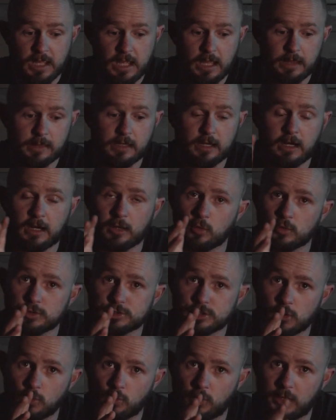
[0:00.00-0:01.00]
And then I'd
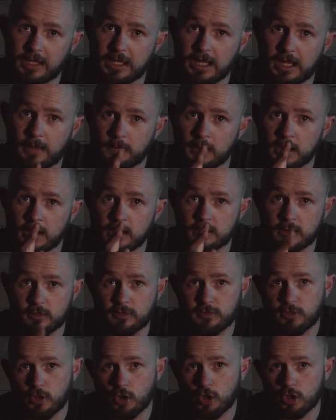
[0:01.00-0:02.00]
also rig up the
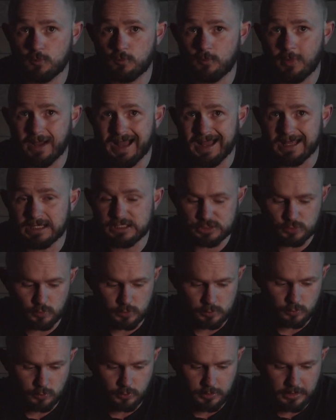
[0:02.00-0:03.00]
third batch,
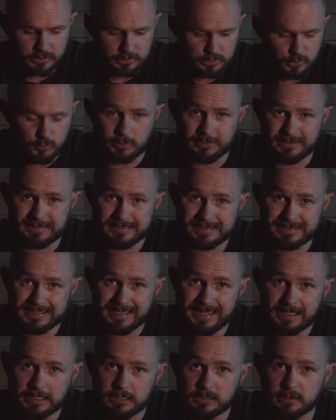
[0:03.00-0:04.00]
which we'll get to in a
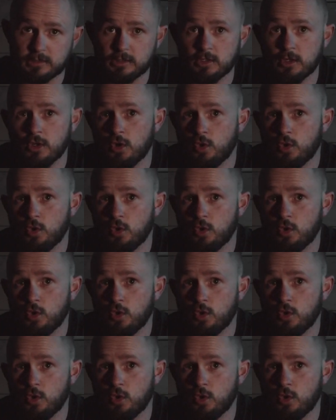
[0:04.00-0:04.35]
second,